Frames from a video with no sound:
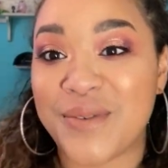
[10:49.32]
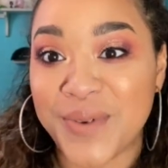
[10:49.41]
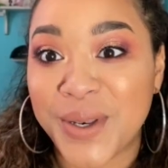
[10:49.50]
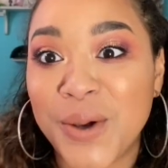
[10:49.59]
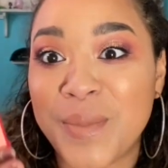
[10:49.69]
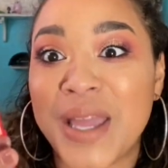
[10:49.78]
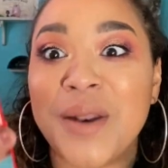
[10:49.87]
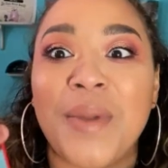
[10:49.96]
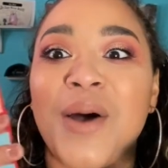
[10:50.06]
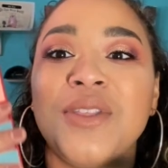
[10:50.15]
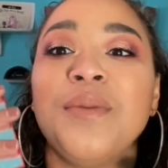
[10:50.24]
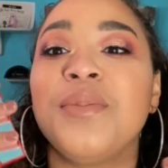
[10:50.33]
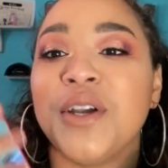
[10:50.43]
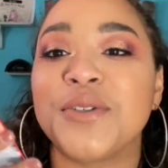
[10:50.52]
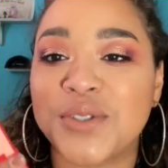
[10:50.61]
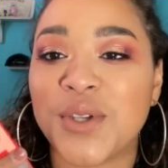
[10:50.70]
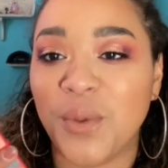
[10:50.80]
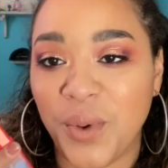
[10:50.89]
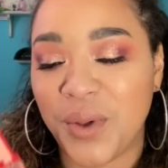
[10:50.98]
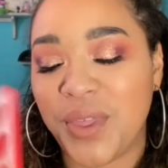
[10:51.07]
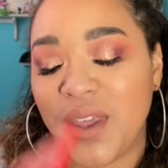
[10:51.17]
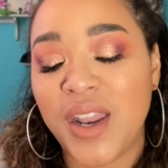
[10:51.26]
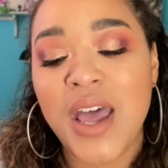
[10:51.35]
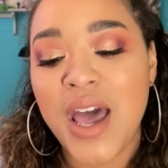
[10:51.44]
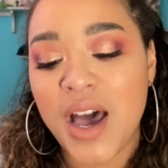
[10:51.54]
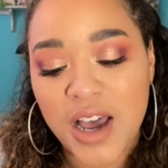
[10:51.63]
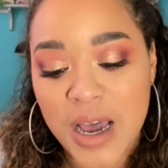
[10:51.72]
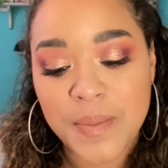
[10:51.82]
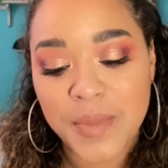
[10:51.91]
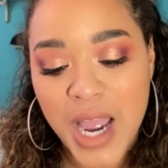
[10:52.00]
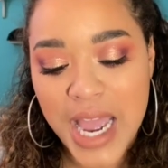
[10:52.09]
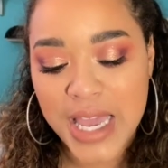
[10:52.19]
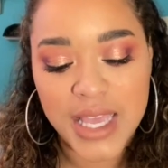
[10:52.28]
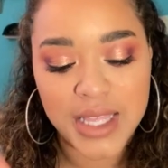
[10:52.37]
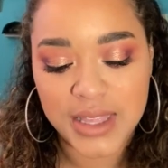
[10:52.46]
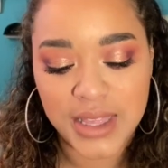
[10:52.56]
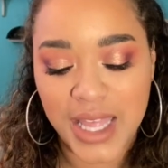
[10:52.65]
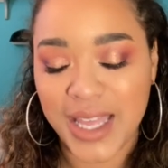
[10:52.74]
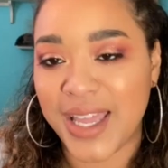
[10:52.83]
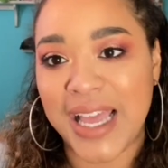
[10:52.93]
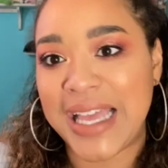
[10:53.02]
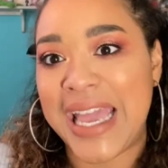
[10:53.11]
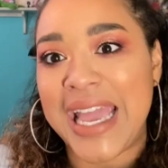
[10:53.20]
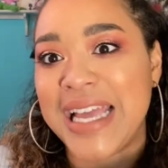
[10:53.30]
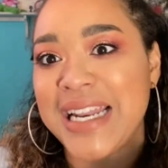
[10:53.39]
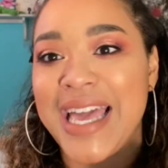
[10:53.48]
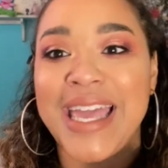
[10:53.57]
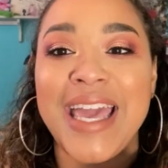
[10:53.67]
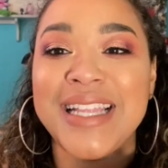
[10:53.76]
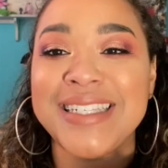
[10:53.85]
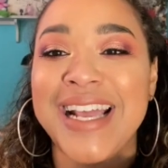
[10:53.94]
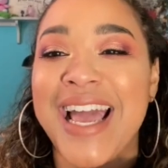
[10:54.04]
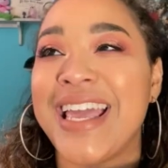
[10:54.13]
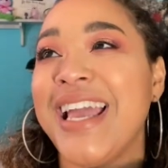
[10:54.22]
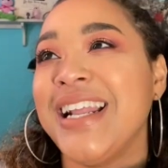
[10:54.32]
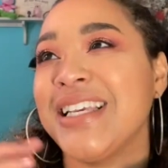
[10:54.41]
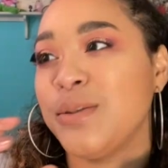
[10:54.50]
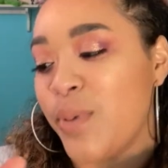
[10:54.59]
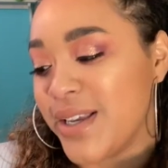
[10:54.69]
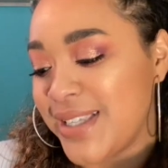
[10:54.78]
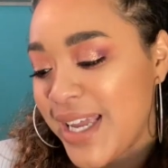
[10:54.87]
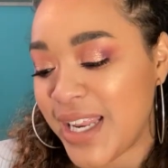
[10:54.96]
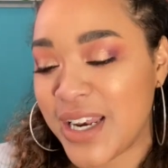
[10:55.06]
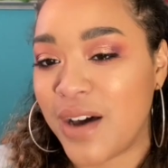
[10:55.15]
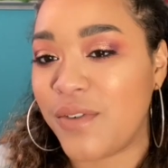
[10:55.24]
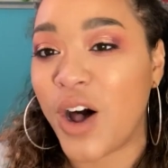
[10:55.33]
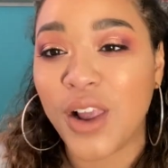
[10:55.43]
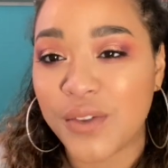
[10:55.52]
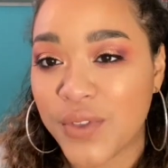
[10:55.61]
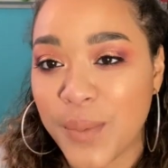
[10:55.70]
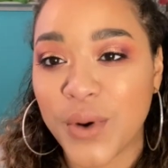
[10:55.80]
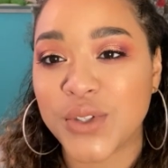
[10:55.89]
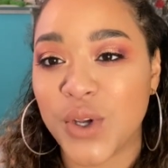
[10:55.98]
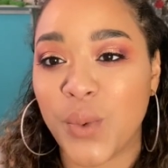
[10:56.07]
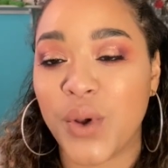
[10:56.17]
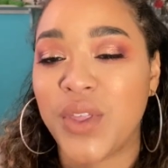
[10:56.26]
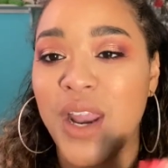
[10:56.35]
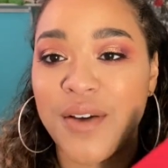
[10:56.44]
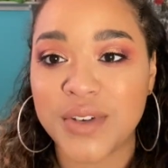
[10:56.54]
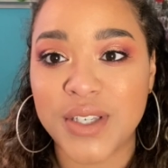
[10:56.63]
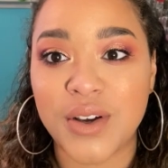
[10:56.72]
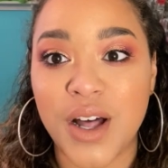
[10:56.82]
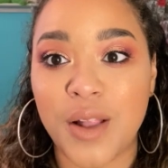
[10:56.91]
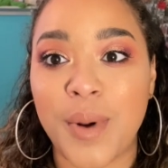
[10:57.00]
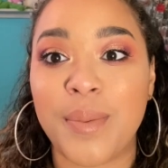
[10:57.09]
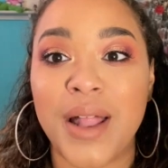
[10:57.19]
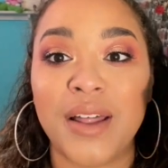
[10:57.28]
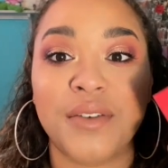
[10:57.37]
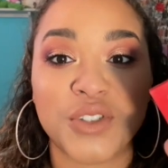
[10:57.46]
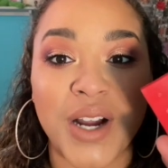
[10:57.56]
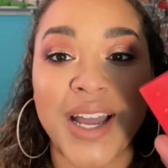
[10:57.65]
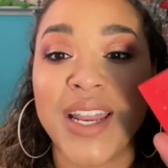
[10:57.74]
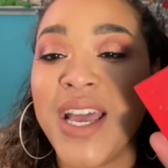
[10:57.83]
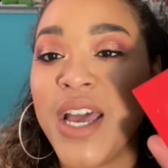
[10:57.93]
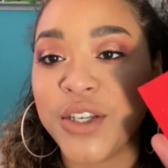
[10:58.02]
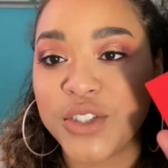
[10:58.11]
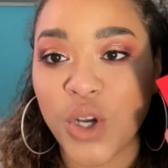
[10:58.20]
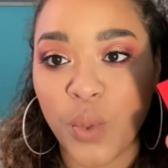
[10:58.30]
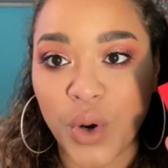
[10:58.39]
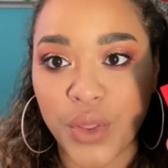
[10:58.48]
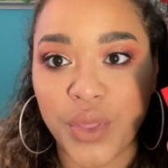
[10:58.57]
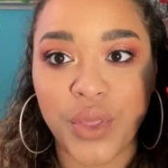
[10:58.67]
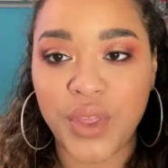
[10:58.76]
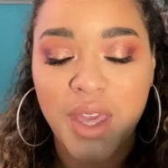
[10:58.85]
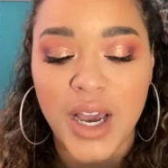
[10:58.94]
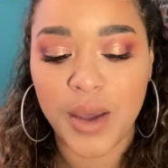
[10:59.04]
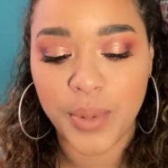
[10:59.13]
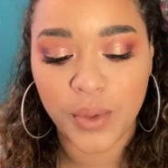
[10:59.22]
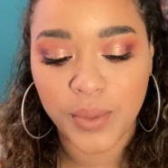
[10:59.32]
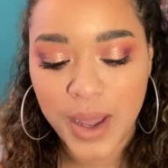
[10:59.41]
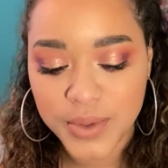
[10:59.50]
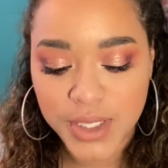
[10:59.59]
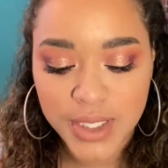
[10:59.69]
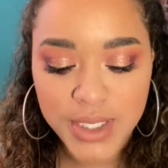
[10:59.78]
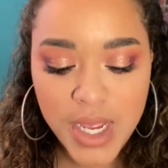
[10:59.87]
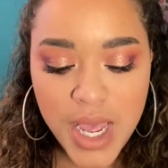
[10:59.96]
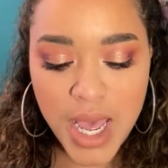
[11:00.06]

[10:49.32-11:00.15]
video made about them. They're so worth it. I can't express that enough. All of them are so worth it. Every single ColourPop palette I've tried, so worth the hype around it.